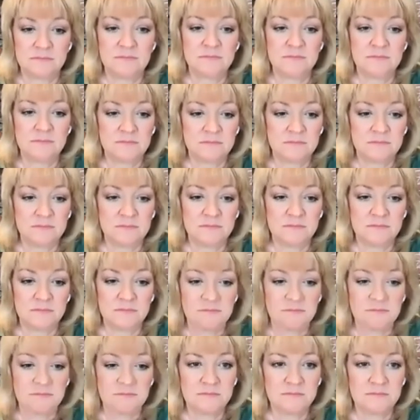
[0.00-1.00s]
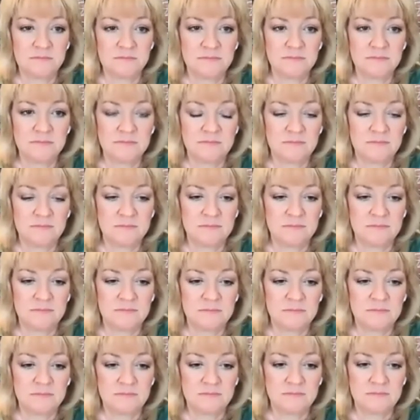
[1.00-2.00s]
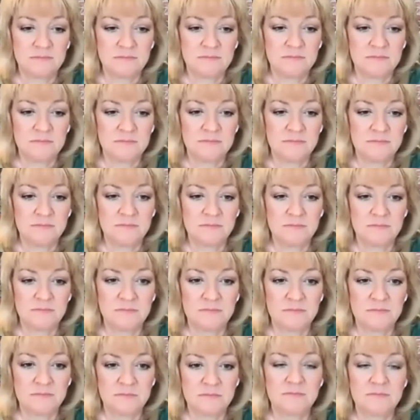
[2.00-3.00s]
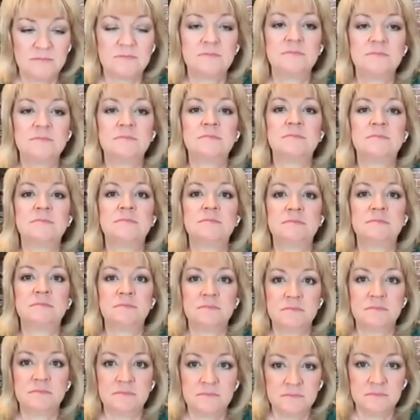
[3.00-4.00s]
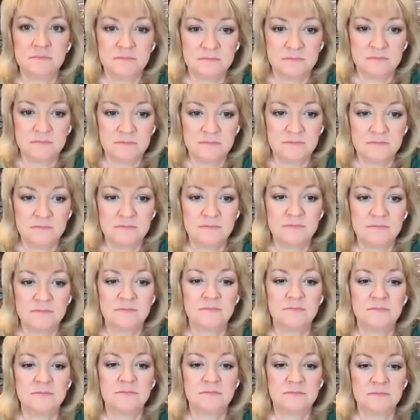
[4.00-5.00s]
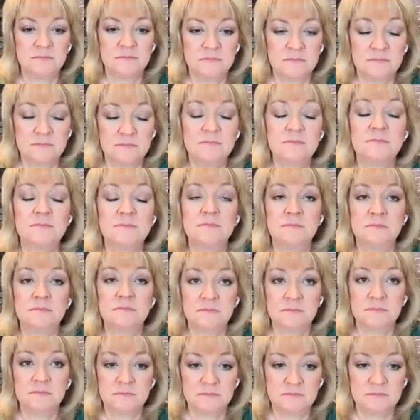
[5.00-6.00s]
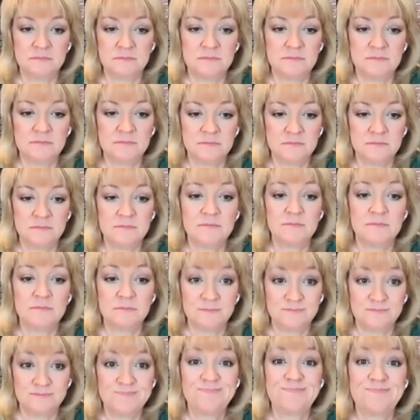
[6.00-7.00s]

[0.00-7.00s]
[no speech]